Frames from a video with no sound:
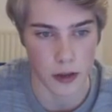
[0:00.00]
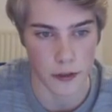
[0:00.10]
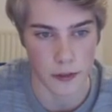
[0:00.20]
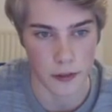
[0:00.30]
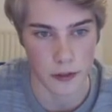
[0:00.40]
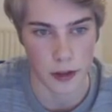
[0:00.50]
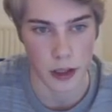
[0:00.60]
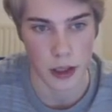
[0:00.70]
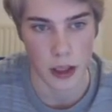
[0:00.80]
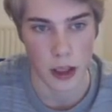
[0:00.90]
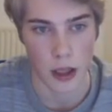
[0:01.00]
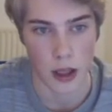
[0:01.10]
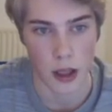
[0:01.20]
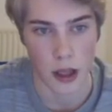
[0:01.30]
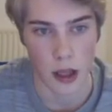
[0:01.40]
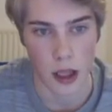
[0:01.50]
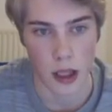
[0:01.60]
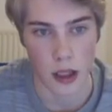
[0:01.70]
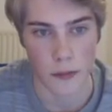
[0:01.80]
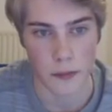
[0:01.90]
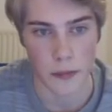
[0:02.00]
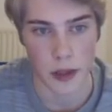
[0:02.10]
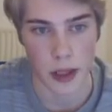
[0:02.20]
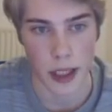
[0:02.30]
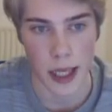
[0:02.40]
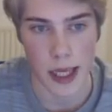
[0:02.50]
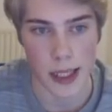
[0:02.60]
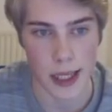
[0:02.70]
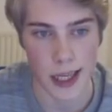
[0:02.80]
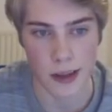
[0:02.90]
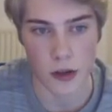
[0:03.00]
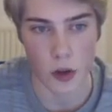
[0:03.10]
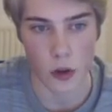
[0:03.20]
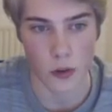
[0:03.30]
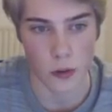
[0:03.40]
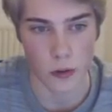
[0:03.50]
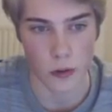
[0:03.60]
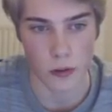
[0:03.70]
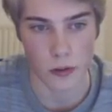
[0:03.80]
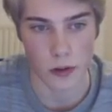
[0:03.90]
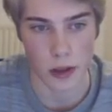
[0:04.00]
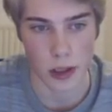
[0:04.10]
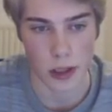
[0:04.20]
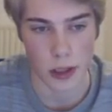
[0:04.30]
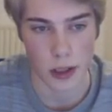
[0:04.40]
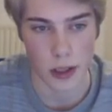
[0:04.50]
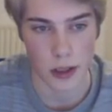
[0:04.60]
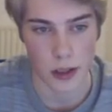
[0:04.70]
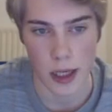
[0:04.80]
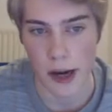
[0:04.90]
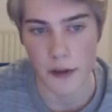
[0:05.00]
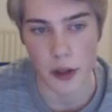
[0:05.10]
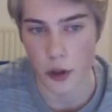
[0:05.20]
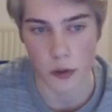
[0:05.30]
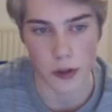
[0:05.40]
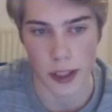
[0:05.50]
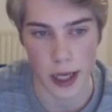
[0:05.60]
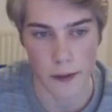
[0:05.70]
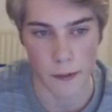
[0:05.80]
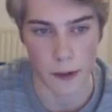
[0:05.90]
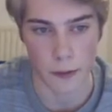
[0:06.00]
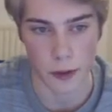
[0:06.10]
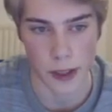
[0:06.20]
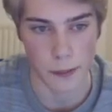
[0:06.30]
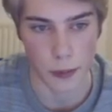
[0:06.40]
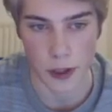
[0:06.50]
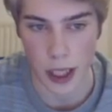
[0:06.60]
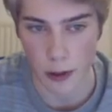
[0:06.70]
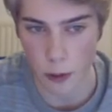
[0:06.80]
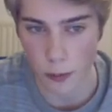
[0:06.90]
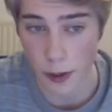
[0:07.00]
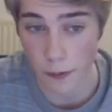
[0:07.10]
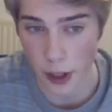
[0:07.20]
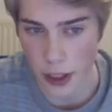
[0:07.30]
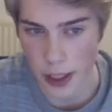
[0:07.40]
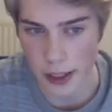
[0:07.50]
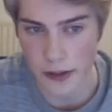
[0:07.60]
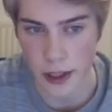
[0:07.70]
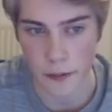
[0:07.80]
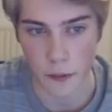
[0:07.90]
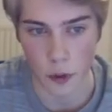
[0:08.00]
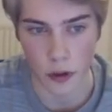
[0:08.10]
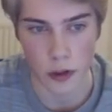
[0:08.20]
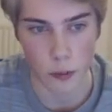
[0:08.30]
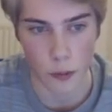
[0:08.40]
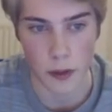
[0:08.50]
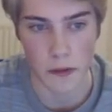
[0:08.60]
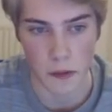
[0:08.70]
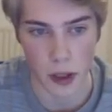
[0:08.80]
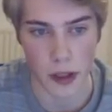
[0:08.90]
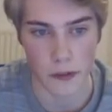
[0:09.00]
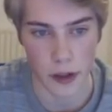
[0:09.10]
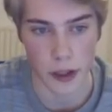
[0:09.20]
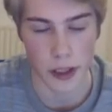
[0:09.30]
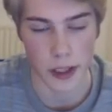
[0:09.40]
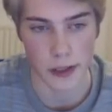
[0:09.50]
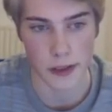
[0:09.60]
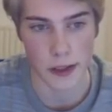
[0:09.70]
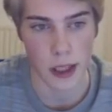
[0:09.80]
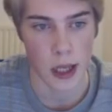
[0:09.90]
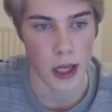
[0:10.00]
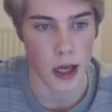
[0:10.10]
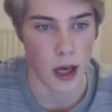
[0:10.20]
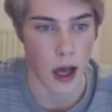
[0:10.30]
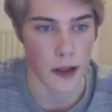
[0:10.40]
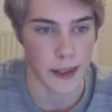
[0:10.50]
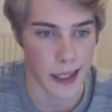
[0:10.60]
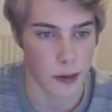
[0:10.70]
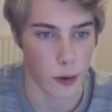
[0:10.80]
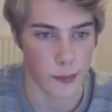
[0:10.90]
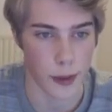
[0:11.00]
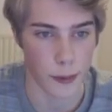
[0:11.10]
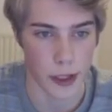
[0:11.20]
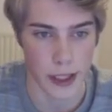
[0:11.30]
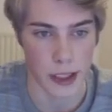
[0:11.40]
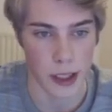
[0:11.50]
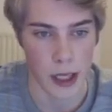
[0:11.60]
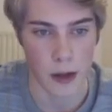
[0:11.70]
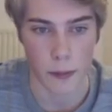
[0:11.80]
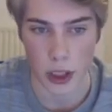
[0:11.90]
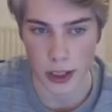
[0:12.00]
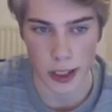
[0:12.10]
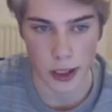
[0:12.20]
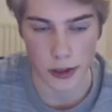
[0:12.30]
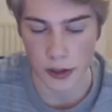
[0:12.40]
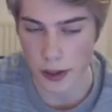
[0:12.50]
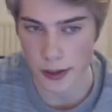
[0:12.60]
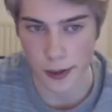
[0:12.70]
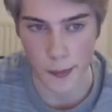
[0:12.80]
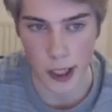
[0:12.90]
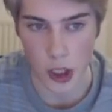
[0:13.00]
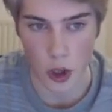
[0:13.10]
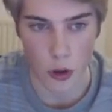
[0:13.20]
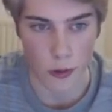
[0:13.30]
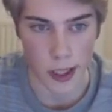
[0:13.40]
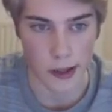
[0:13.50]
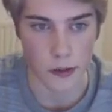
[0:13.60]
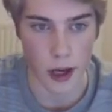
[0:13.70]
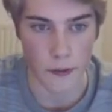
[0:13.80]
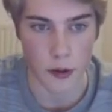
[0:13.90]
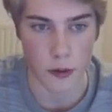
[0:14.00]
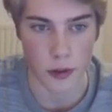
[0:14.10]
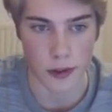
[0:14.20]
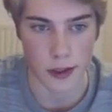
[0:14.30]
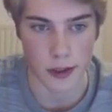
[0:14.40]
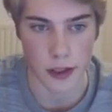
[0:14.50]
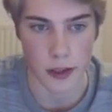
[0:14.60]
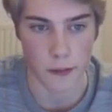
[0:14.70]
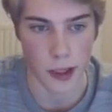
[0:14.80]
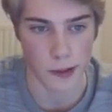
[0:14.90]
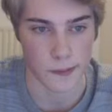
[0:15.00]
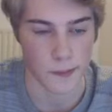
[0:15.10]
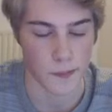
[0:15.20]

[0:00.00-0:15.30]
off. Um, the king cannot go to ever go to the f-file, for example. The king would be very nice in f4, would be very, very nice. Uh, then it would be winning. But there's simply no way to ever cross this g-file.